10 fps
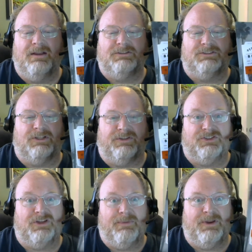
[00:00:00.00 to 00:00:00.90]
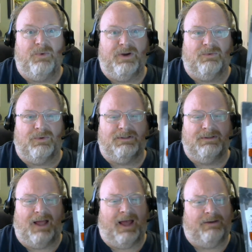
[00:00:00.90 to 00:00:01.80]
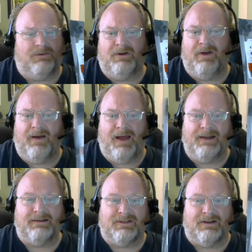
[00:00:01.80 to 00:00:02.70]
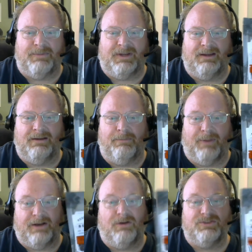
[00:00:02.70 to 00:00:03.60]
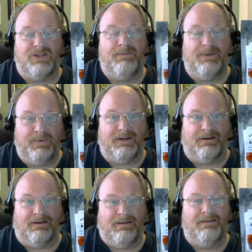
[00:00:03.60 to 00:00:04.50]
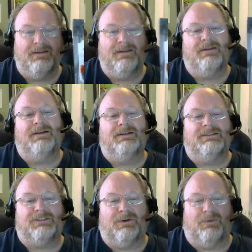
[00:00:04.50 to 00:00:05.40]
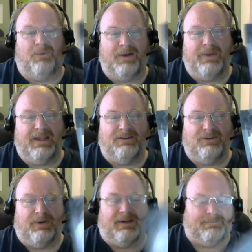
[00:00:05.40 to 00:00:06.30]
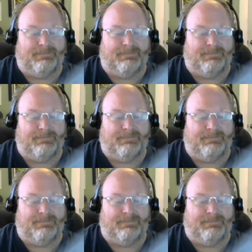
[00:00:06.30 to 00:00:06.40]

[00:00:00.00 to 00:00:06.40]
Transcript: So this is going to be a weird one. I don't know how hot it's going to be, but I know it's going to be weird. So why don't we get to it?